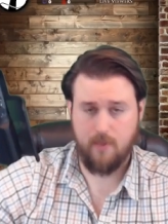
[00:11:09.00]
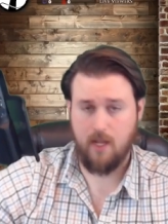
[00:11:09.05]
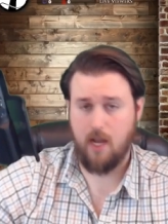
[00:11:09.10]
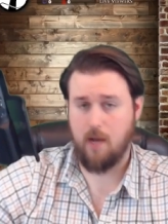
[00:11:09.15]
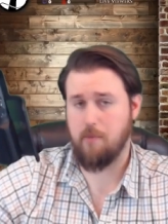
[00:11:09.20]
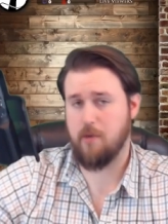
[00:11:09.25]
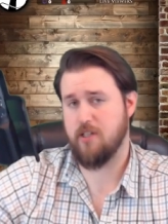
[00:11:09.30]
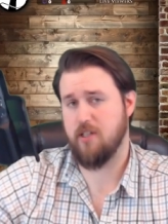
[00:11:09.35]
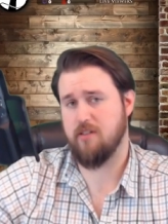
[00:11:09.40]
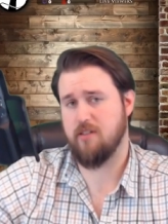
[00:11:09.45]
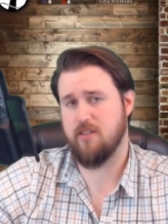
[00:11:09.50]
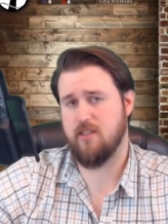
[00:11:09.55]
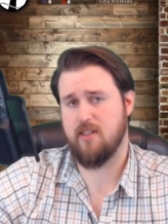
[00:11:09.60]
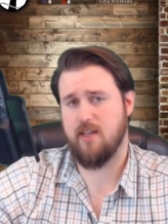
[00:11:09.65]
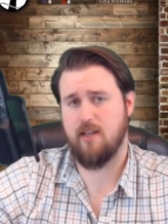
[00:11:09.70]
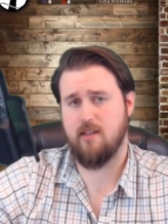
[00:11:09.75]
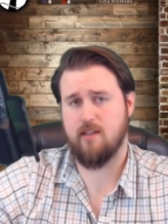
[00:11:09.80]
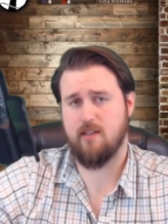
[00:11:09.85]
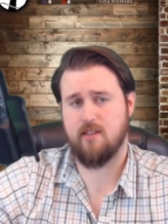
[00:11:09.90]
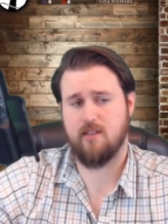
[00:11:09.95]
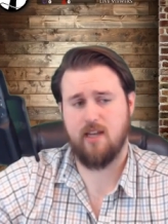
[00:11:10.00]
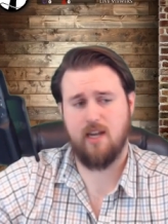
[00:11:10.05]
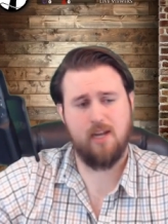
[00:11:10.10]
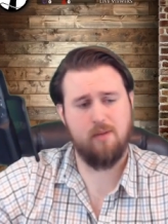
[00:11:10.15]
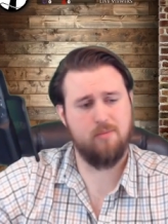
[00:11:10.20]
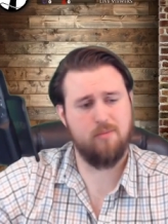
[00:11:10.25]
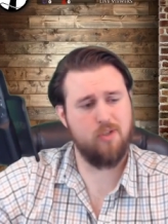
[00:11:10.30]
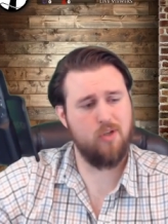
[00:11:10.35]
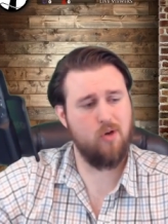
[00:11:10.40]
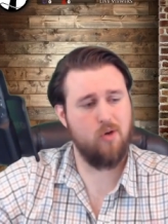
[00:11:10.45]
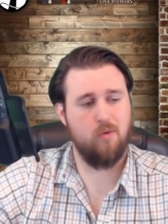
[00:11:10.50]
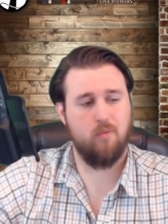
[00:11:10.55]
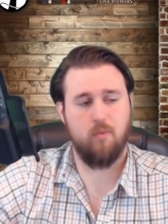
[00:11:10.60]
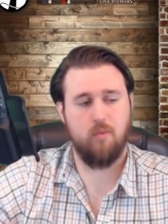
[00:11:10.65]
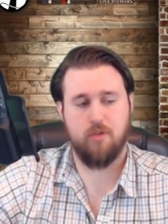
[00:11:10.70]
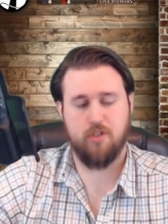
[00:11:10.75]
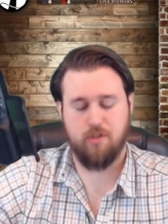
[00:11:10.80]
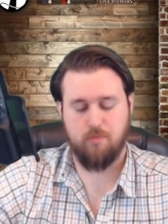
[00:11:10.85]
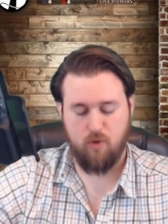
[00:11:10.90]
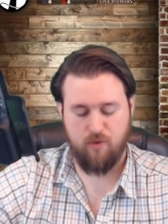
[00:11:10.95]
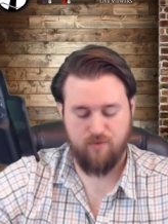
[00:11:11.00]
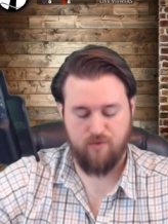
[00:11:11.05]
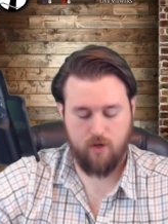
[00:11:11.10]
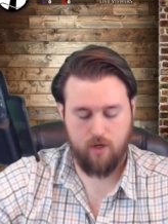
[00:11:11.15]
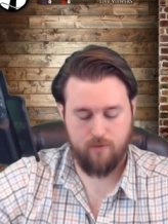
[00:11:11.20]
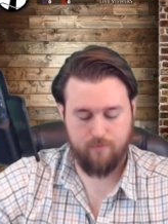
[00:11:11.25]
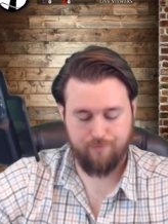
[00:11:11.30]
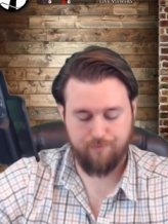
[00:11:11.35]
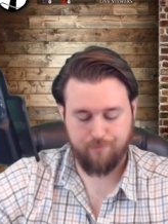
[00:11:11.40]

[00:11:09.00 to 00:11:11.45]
not much else to say in this game, so we'll just move on.